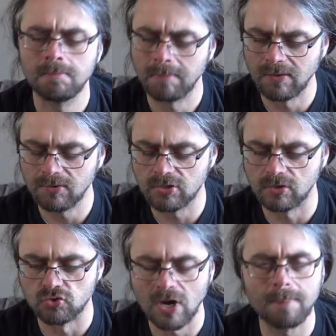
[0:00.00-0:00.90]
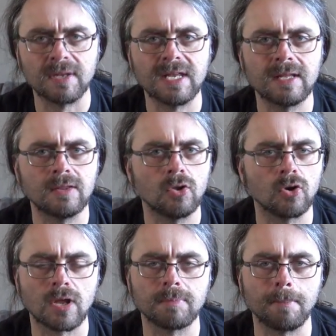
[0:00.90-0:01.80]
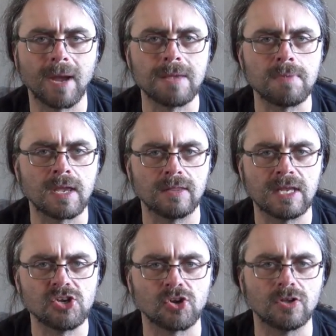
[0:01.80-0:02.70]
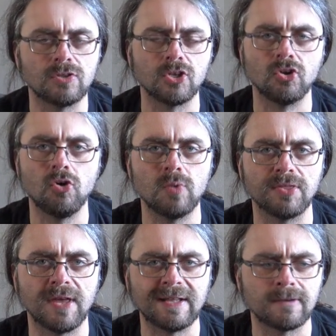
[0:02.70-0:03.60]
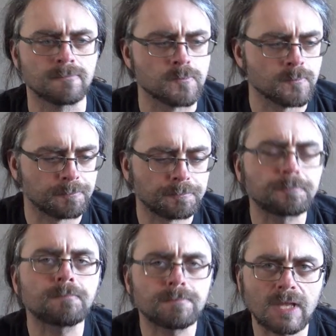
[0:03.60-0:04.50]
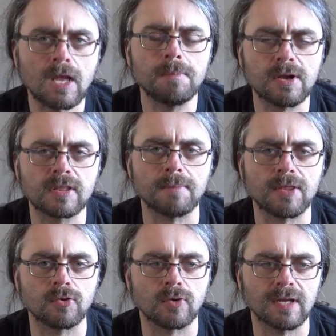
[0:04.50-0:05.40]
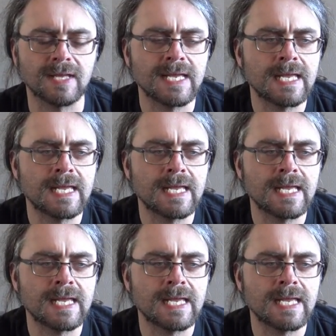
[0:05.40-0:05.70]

Apparently just drop it in, hook up the piping, and then you're good to go with that, among some other uh,